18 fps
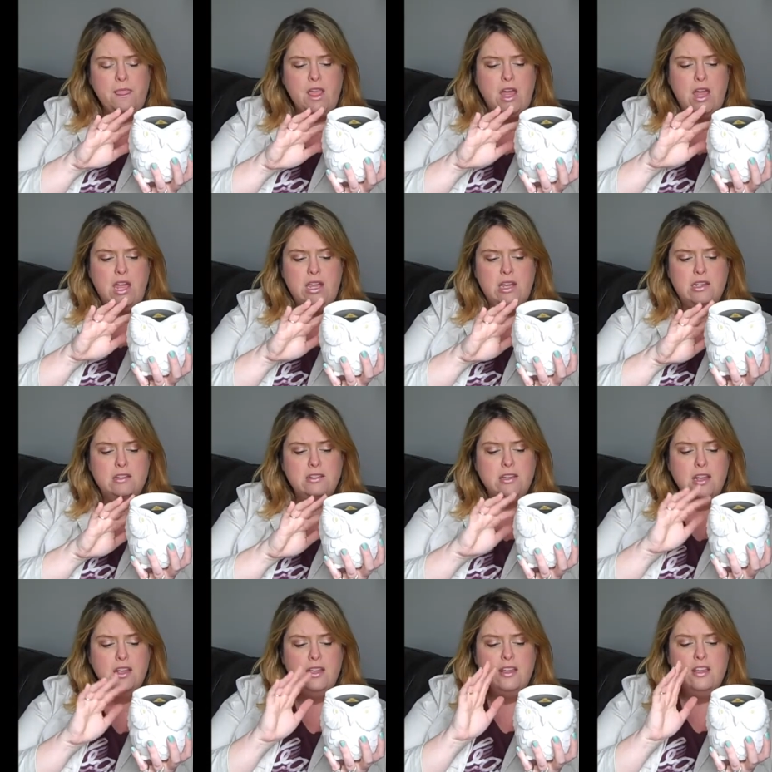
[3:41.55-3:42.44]
And
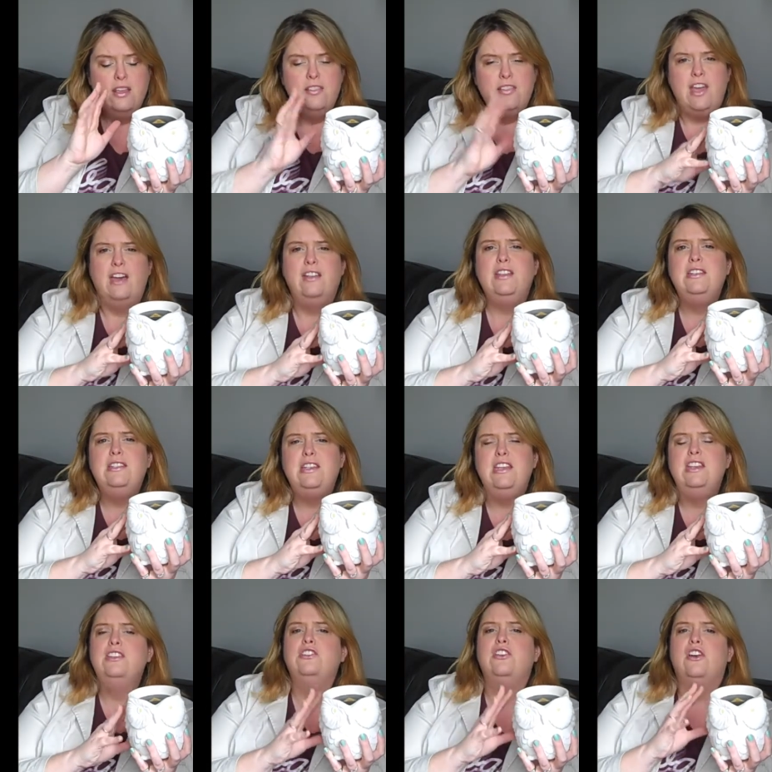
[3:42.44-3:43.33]
the
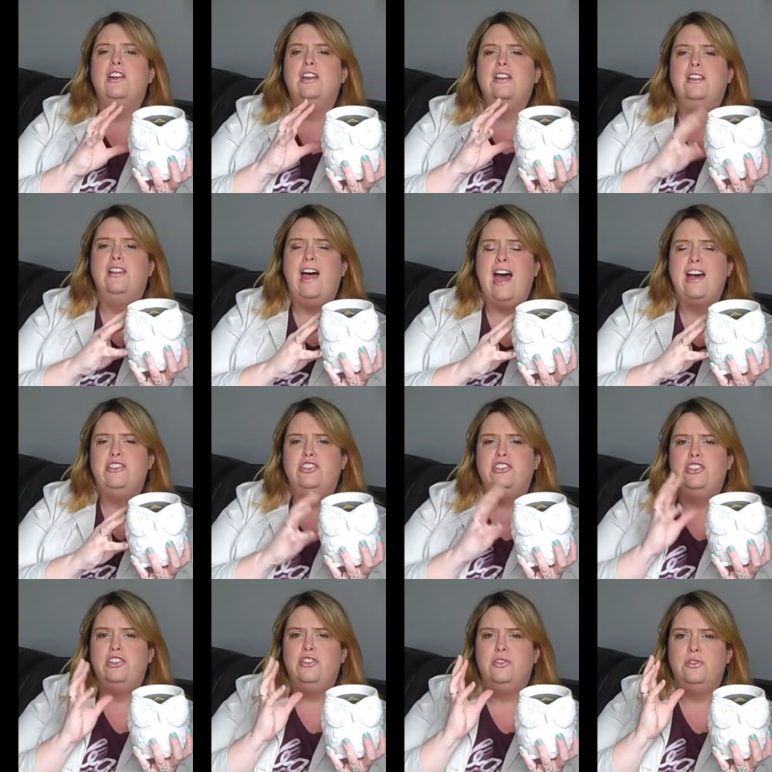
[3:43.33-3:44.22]
LEDs are going to
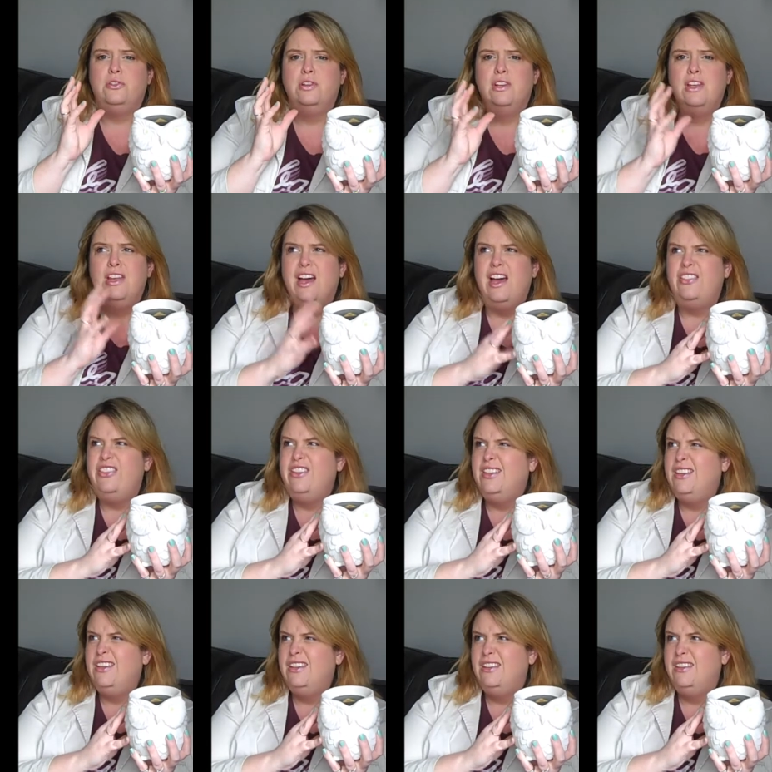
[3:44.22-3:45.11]
last you, I
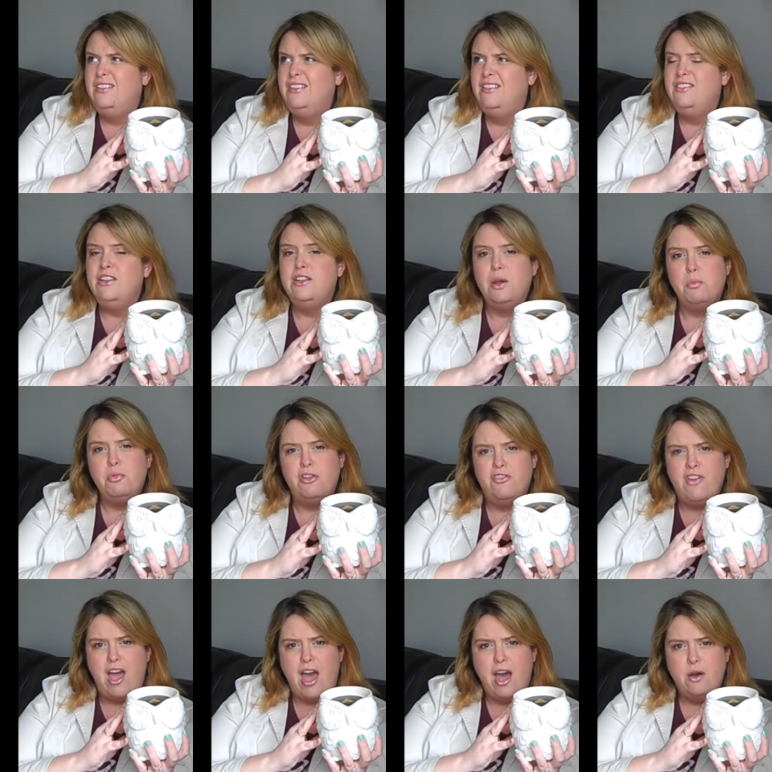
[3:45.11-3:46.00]
think the number
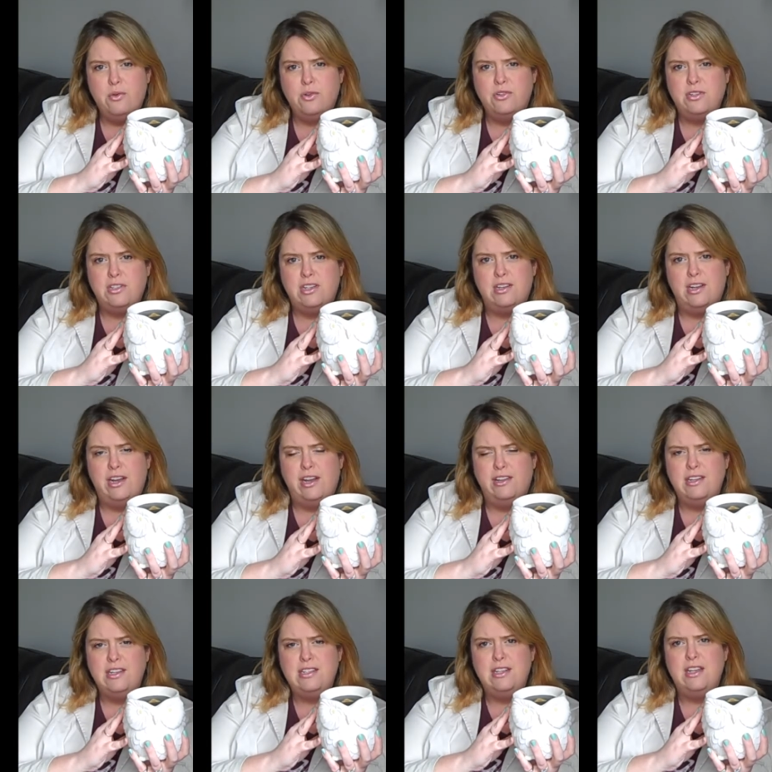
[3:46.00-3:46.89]
of hours in an
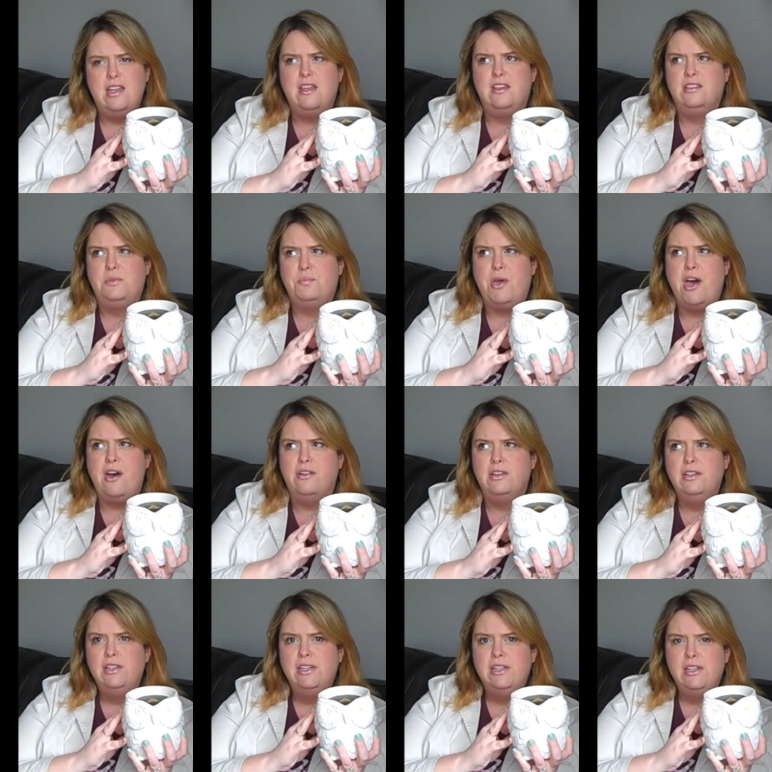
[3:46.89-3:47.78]
LED is about,